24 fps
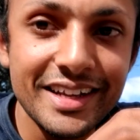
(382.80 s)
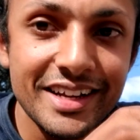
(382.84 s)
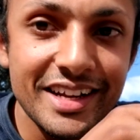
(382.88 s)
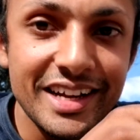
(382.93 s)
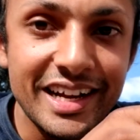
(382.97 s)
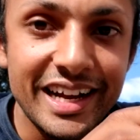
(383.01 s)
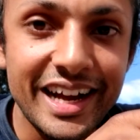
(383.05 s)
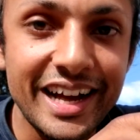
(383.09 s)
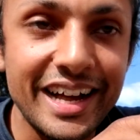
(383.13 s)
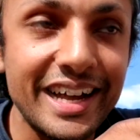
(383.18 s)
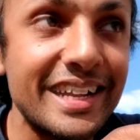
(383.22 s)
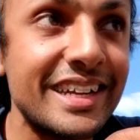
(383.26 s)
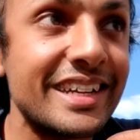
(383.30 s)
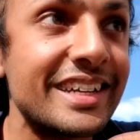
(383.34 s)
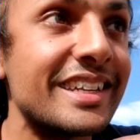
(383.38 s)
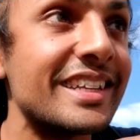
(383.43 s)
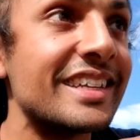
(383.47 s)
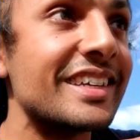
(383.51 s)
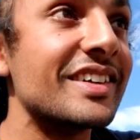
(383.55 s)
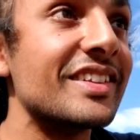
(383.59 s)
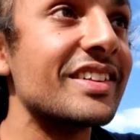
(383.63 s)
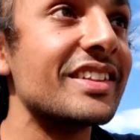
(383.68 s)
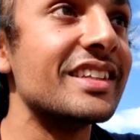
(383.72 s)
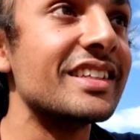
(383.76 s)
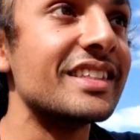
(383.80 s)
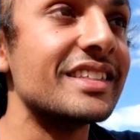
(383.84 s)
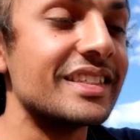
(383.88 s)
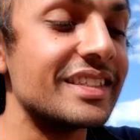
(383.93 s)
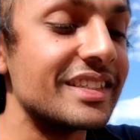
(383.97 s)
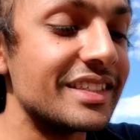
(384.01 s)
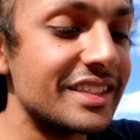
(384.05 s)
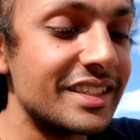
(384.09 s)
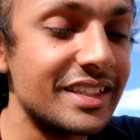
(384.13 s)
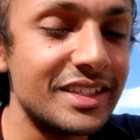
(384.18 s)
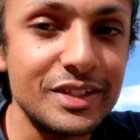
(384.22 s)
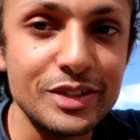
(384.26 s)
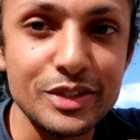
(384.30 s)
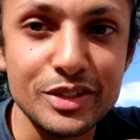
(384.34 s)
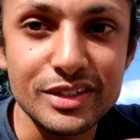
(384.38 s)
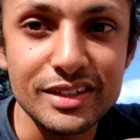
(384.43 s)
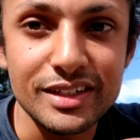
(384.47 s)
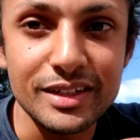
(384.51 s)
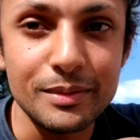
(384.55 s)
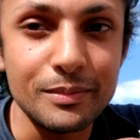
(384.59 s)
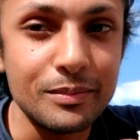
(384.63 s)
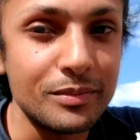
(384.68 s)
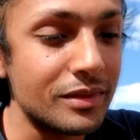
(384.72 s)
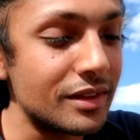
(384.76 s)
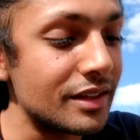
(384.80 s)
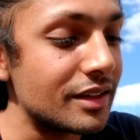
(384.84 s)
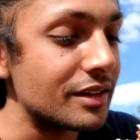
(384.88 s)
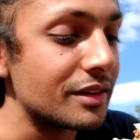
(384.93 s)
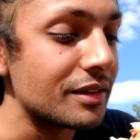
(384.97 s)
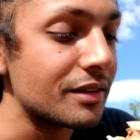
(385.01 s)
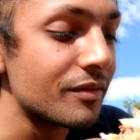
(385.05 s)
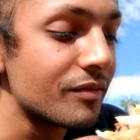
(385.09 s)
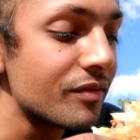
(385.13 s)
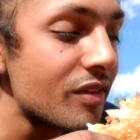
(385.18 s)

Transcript: I don't know. This is something.